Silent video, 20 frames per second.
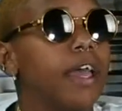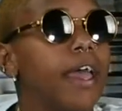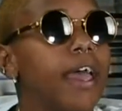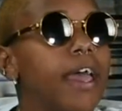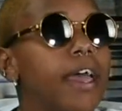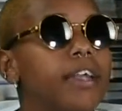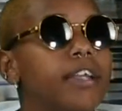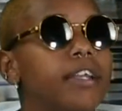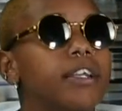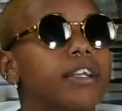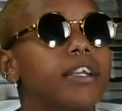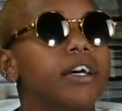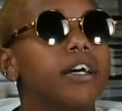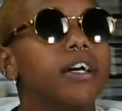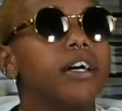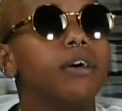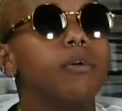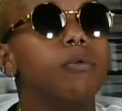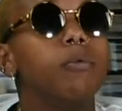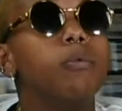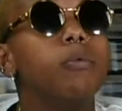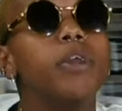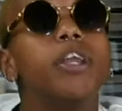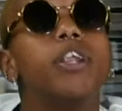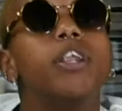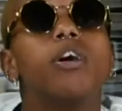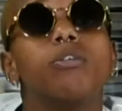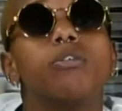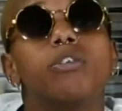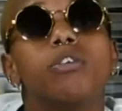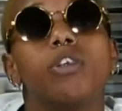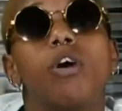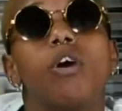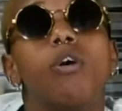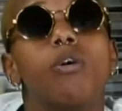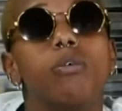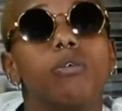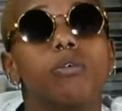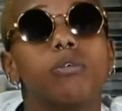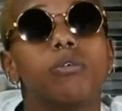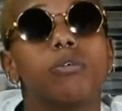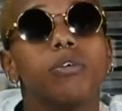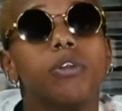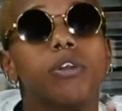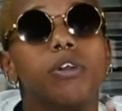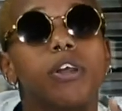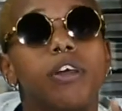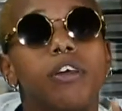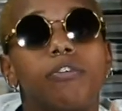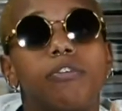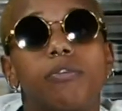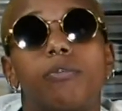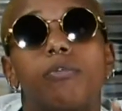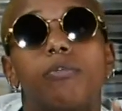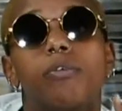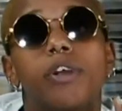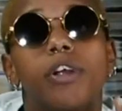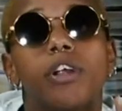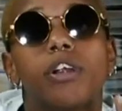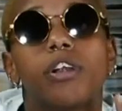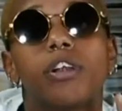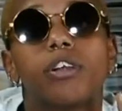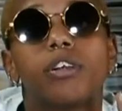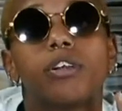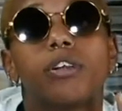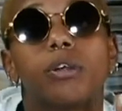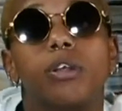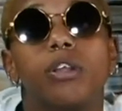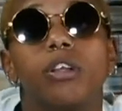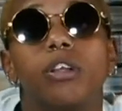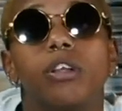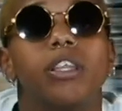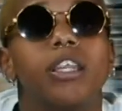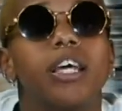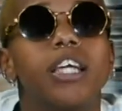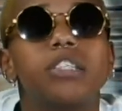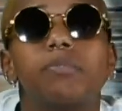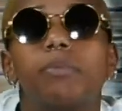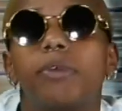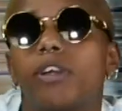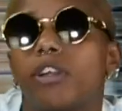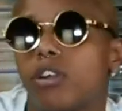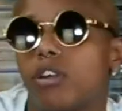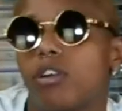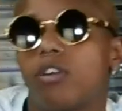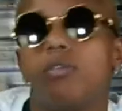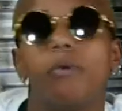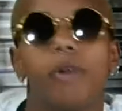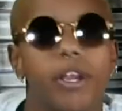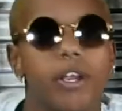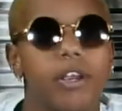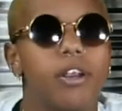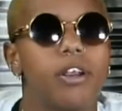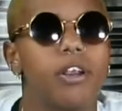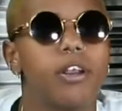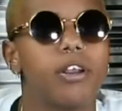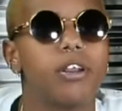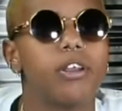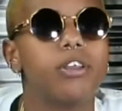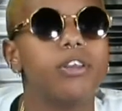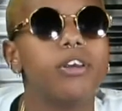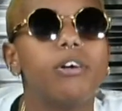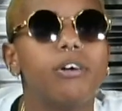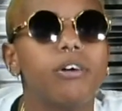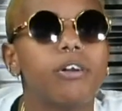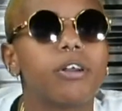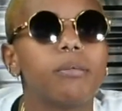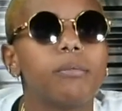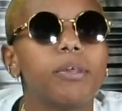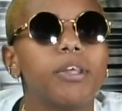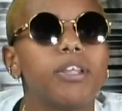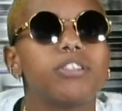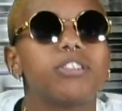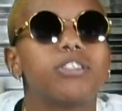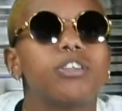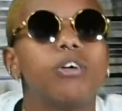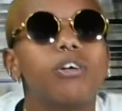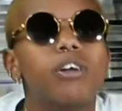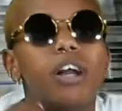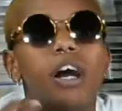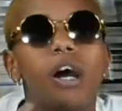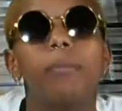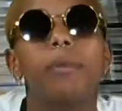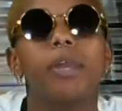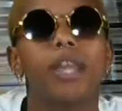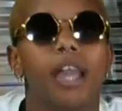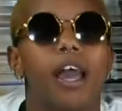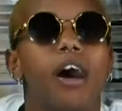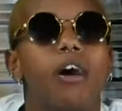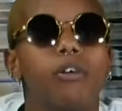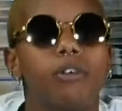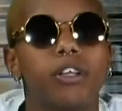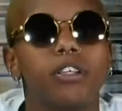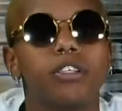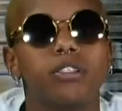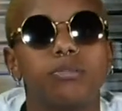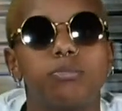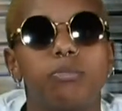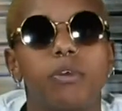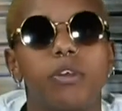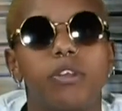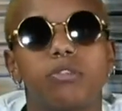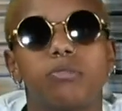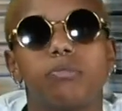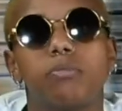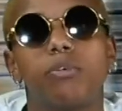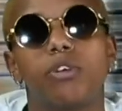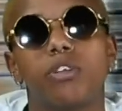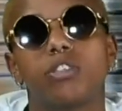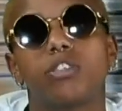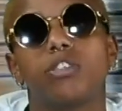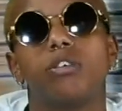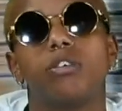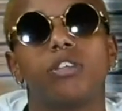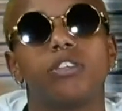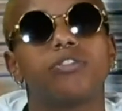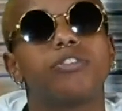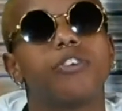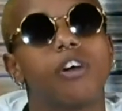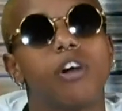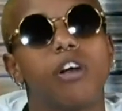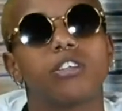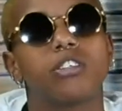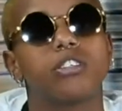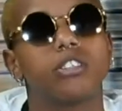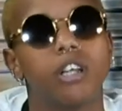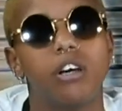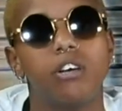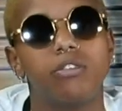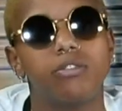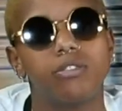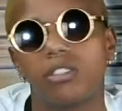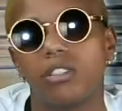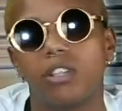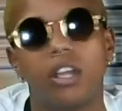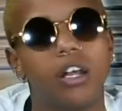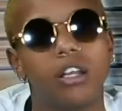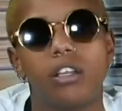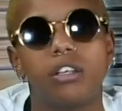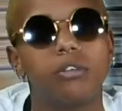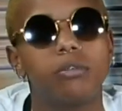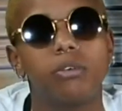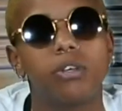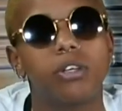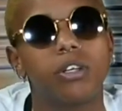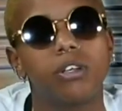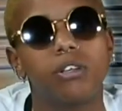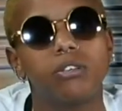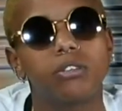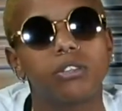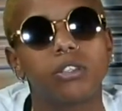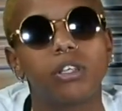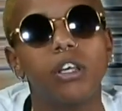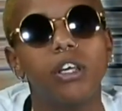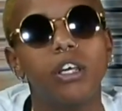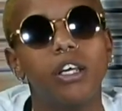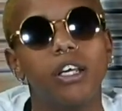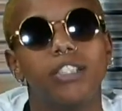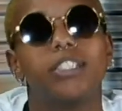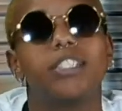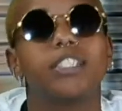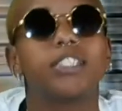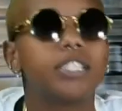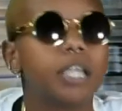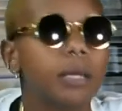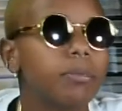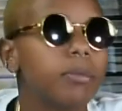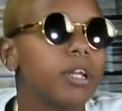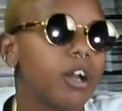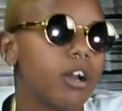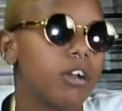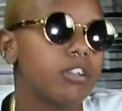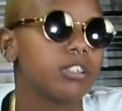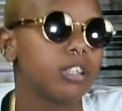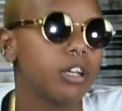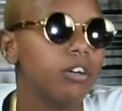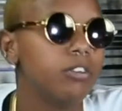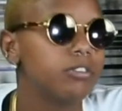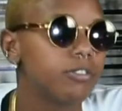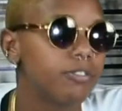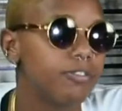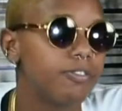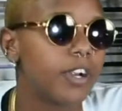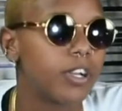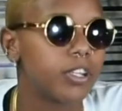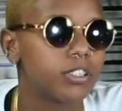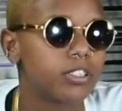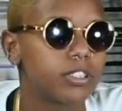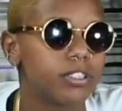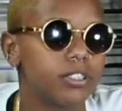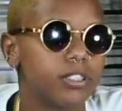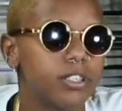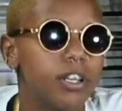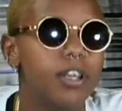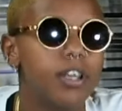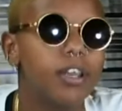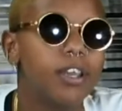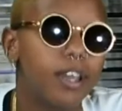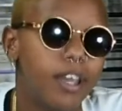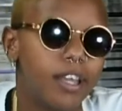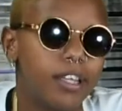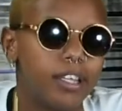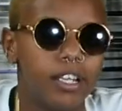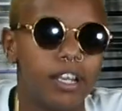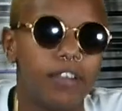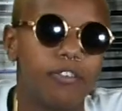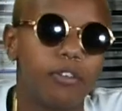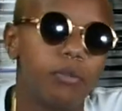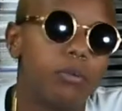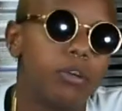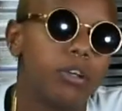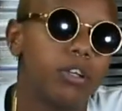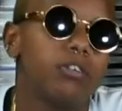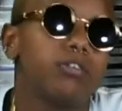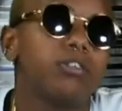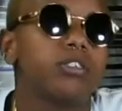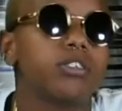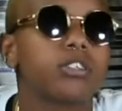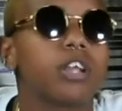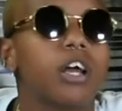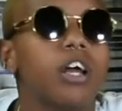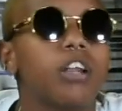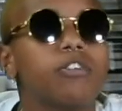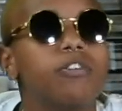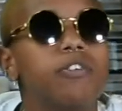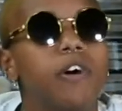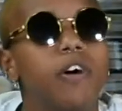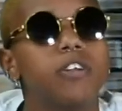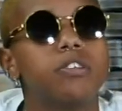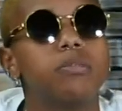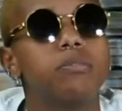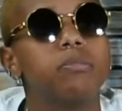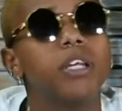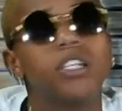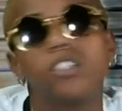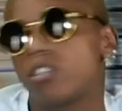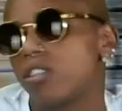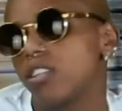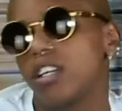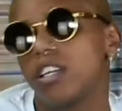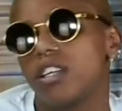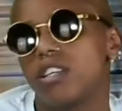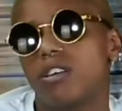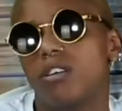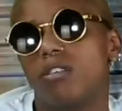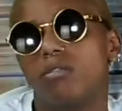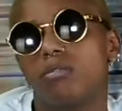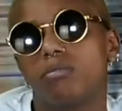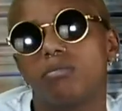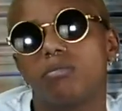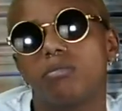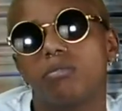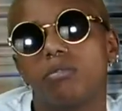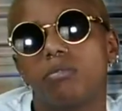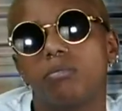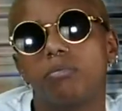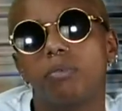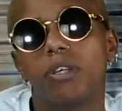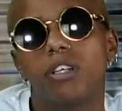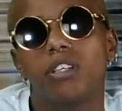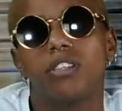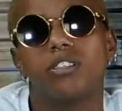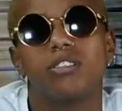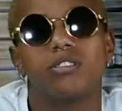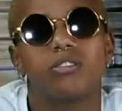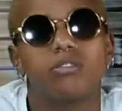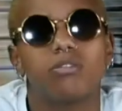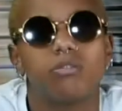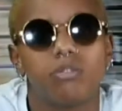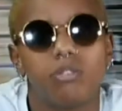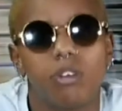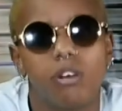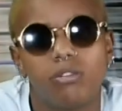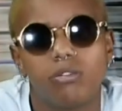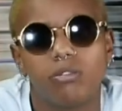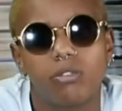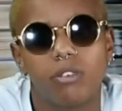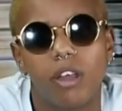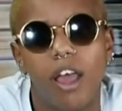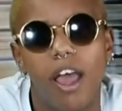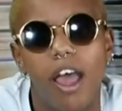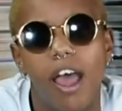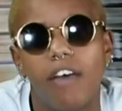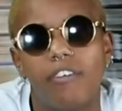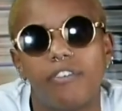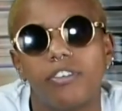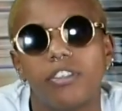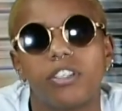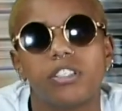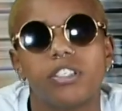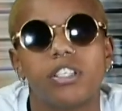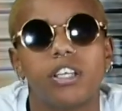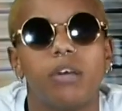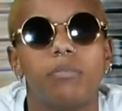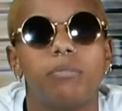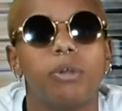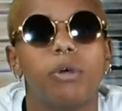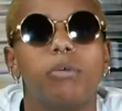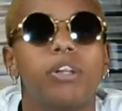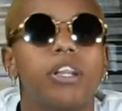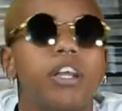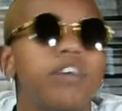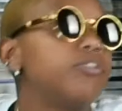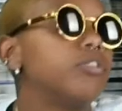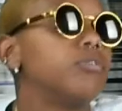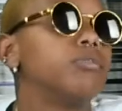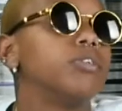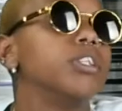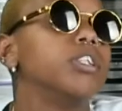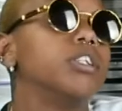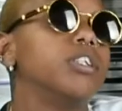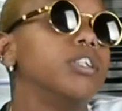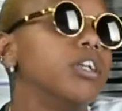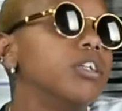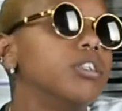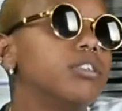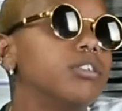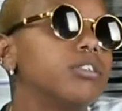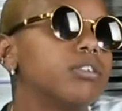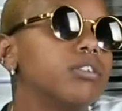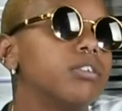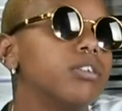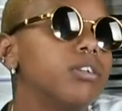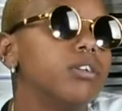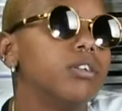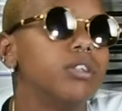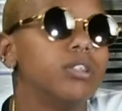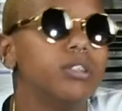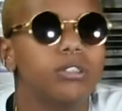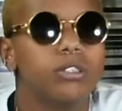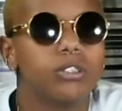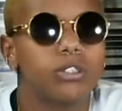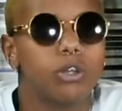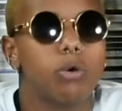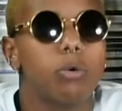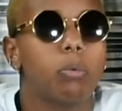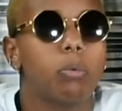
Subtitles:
And we don't know if we're lesbian or queer. You know what I mean? So coming out is more so as for ourselves, not anyone else. It's accepting ourselves first. And then everyone else just kind of falls in place, or they don't. Because half of the time, no one ever really does. So.